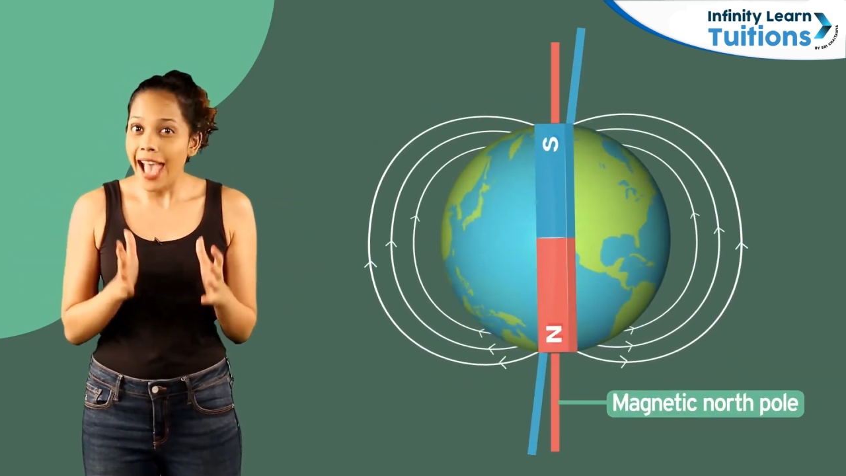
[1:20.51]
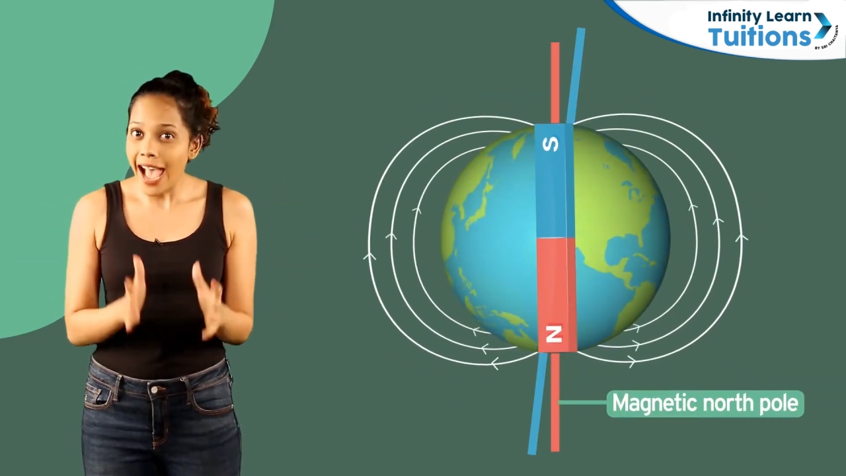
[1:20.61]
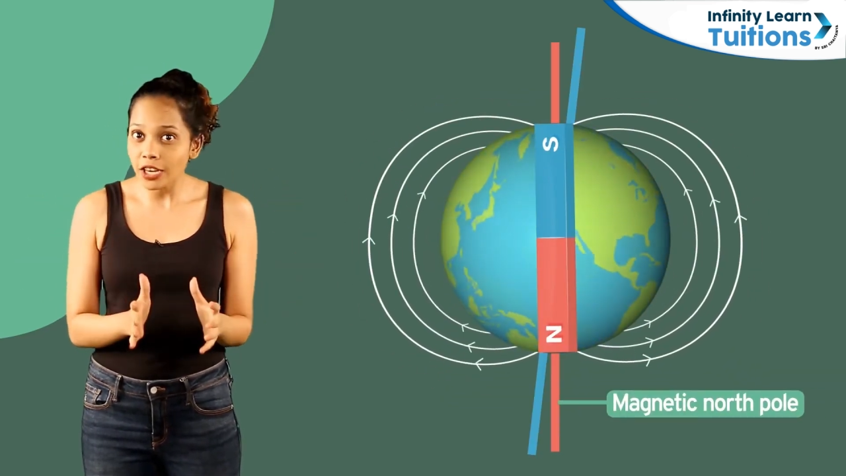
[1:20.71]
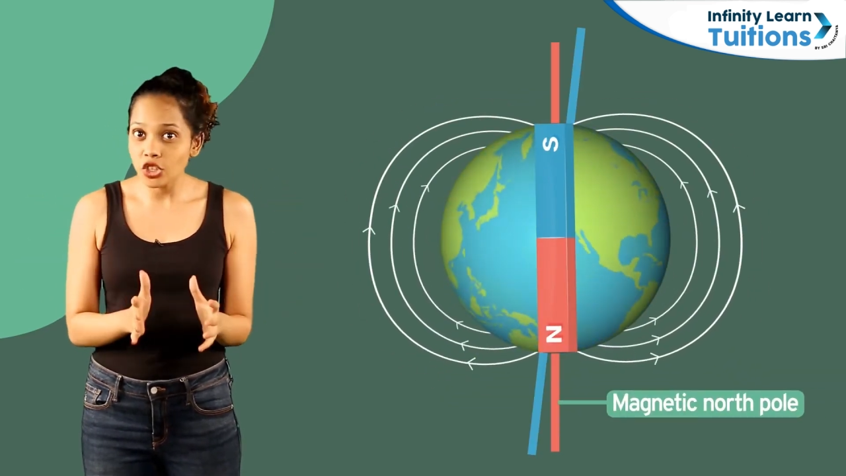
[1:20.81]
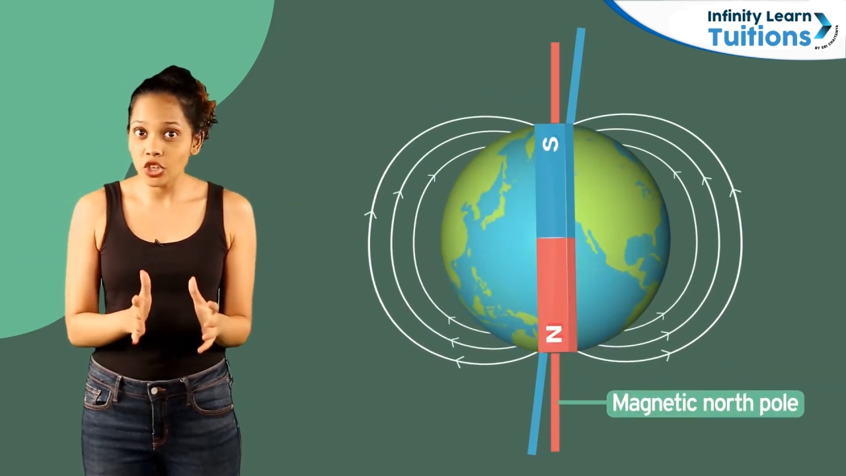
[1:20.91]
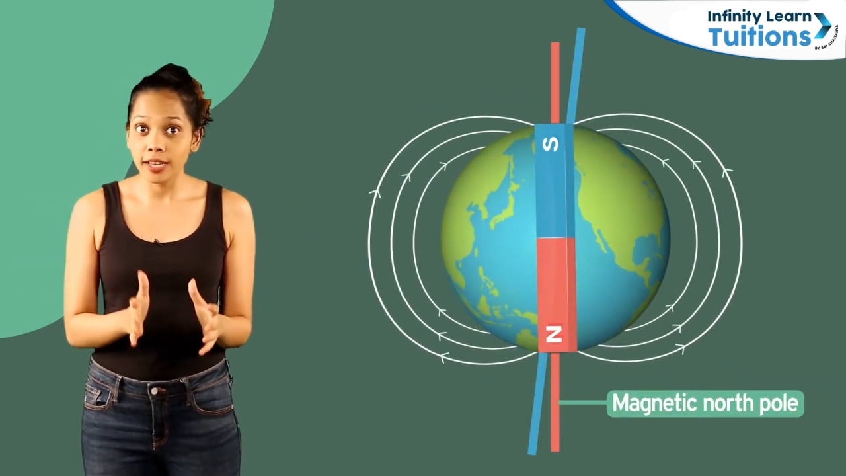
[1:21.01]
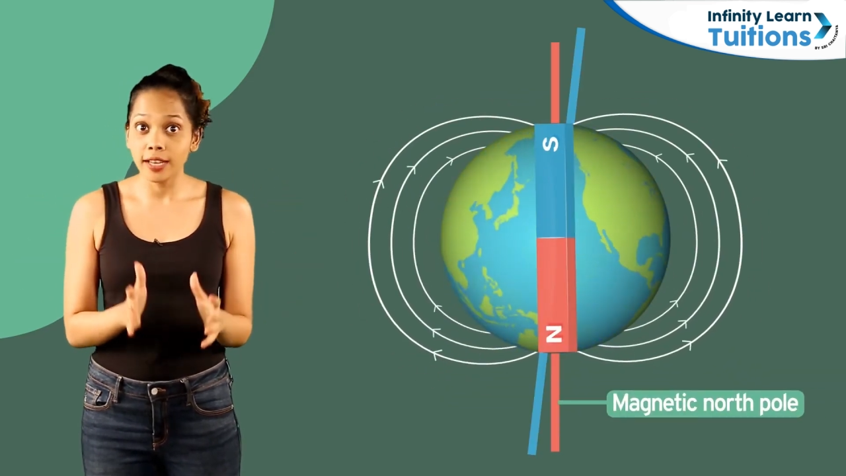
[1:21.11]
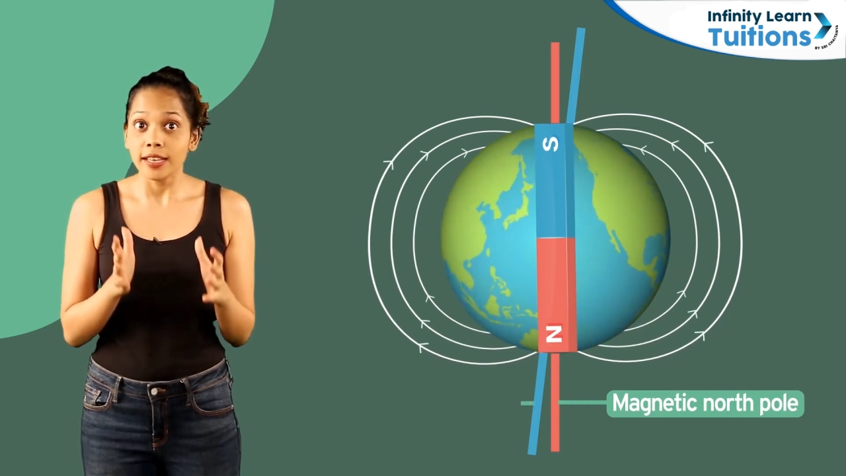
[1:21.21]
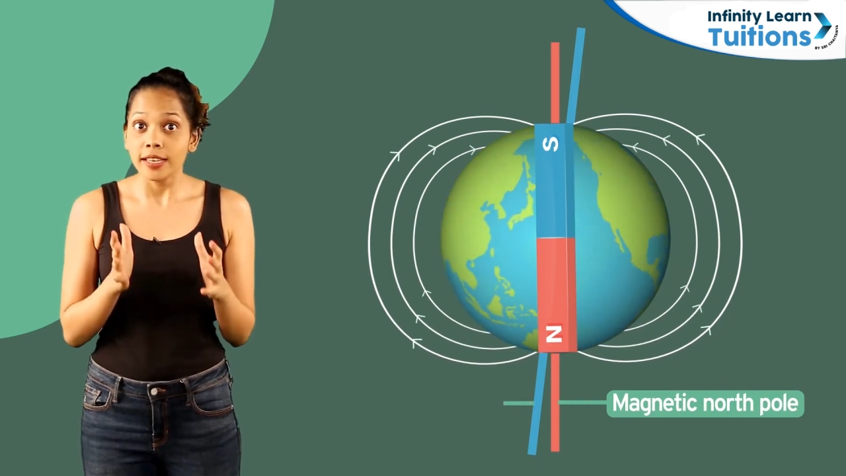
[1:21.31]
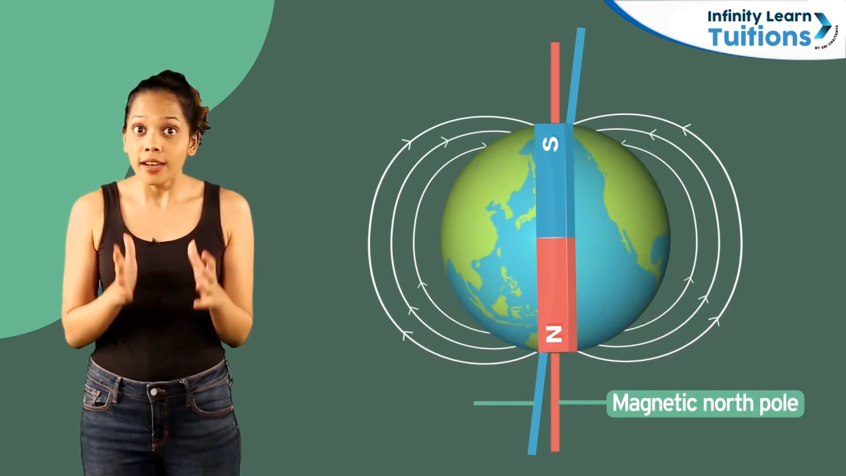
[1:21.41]

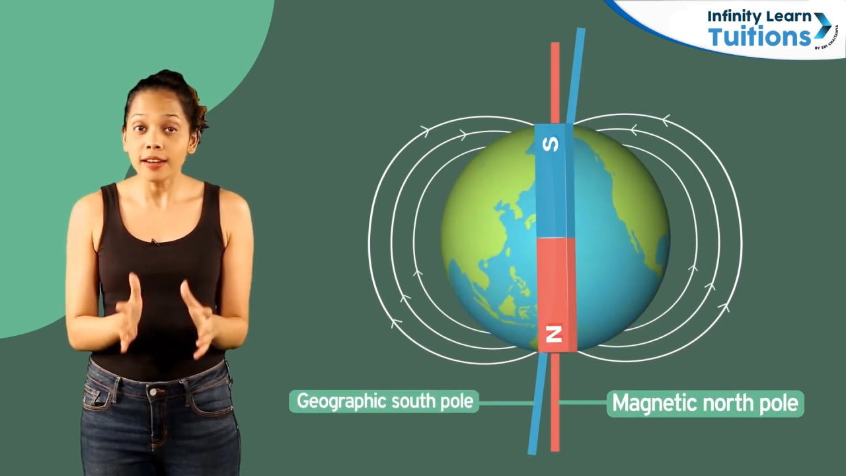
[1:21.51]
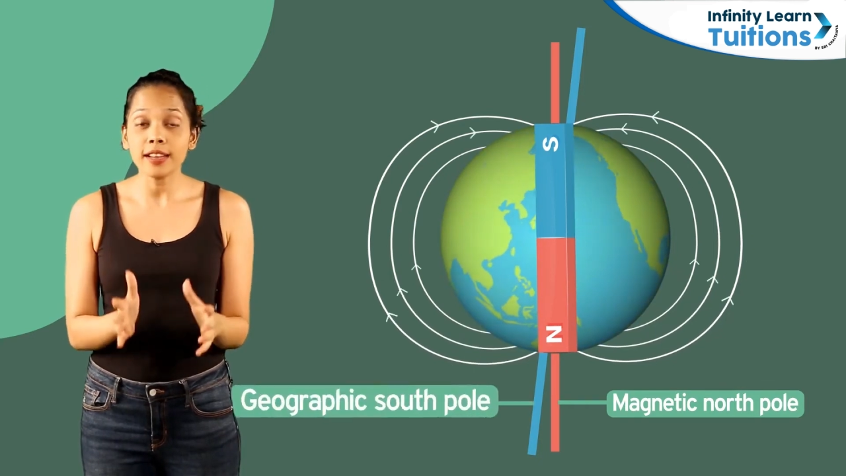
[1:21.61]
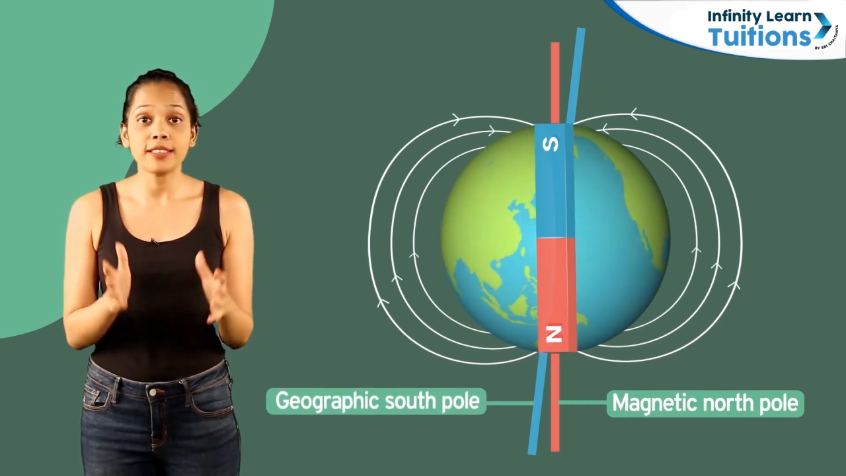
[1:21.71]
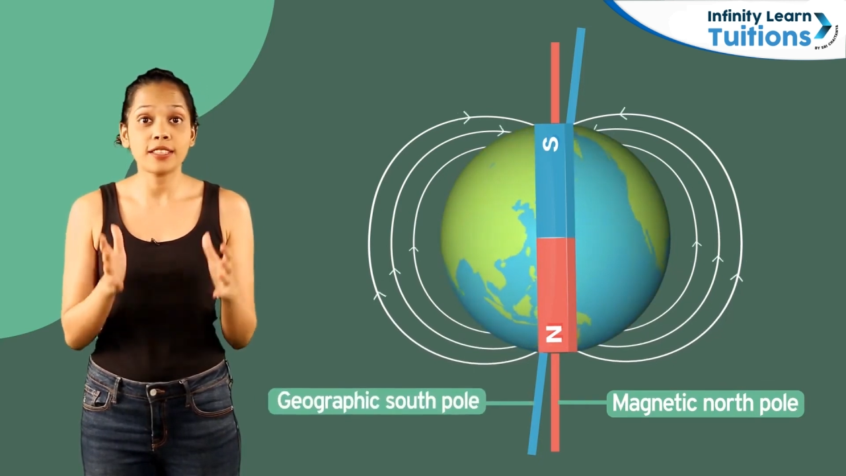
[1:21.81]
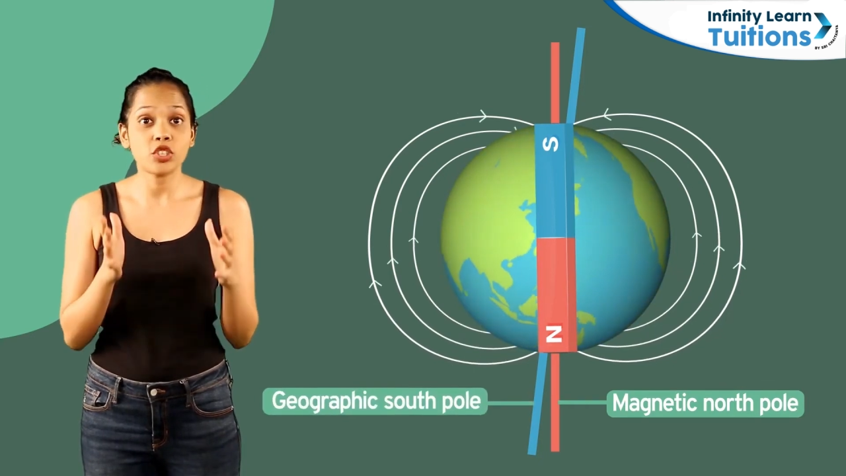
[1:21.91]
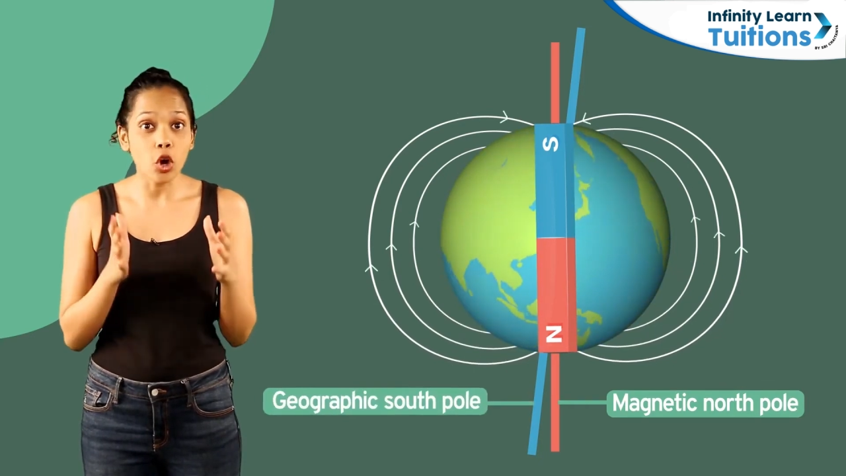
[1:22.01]
actually near its